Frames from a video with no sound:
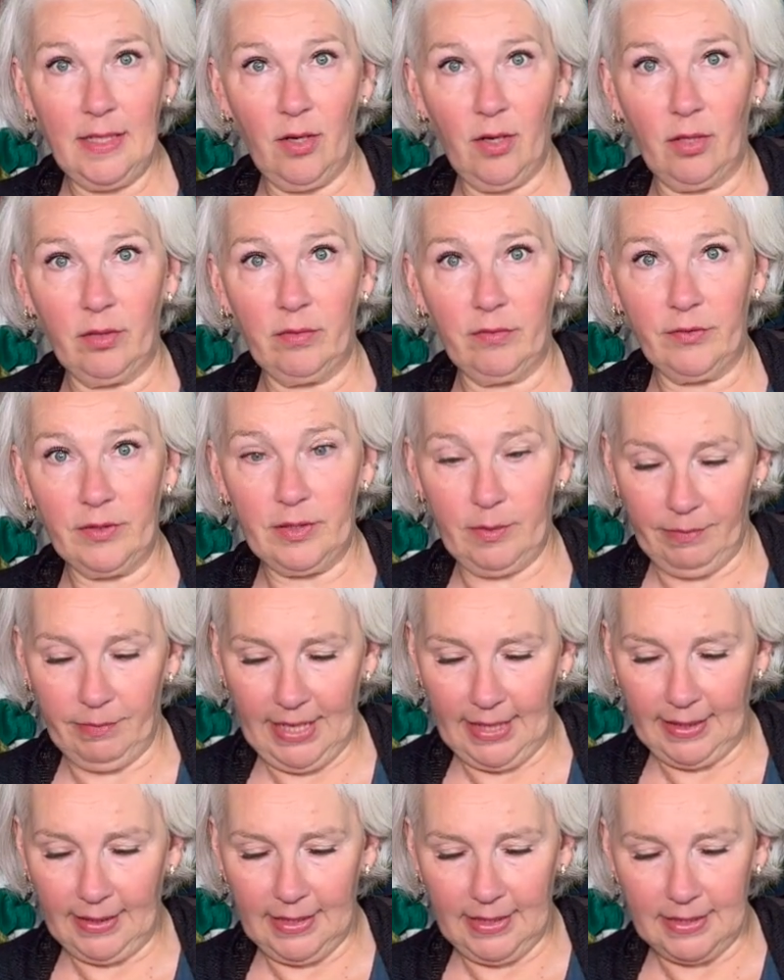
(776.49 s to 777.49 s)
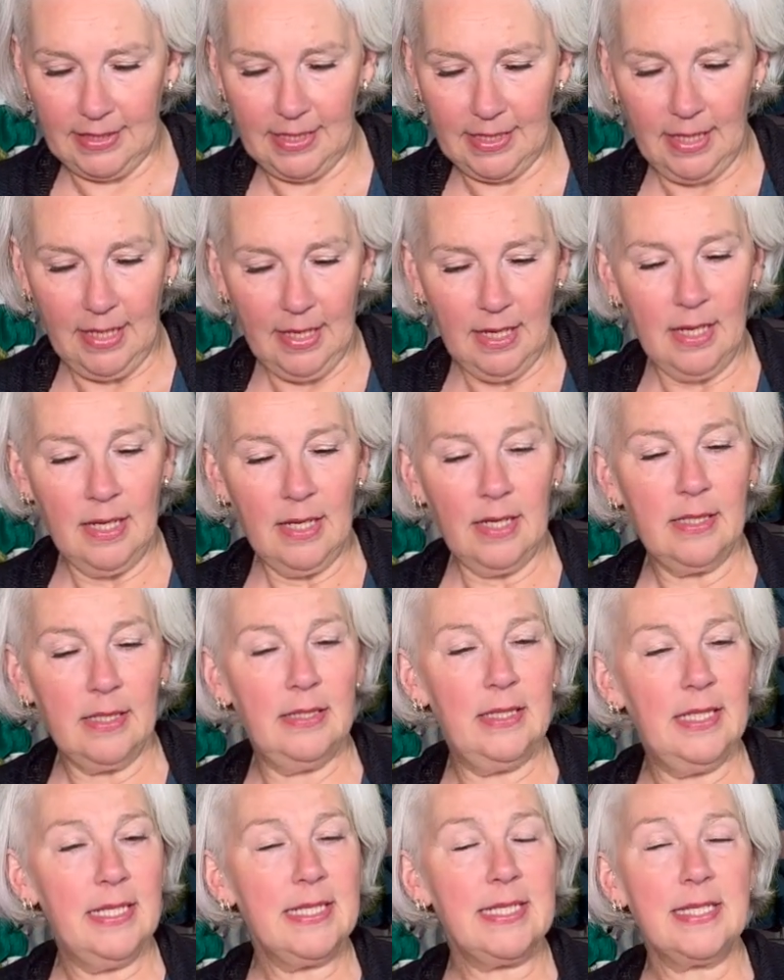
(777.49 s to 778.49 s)
yarn for the blanket,
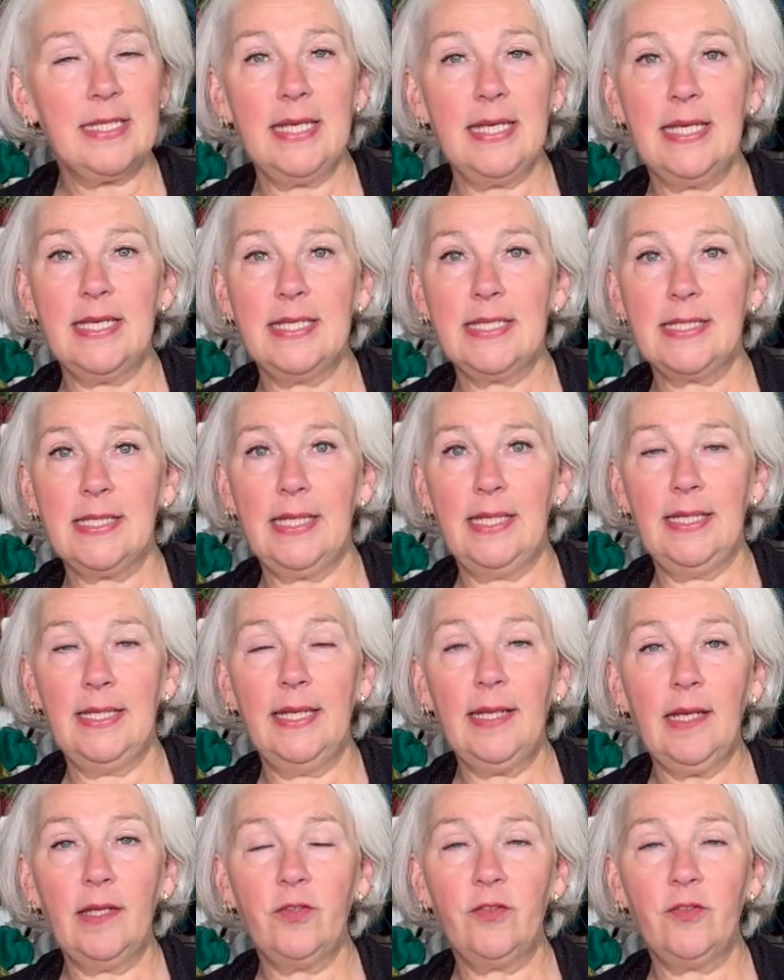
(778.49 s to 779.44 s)
this is a linen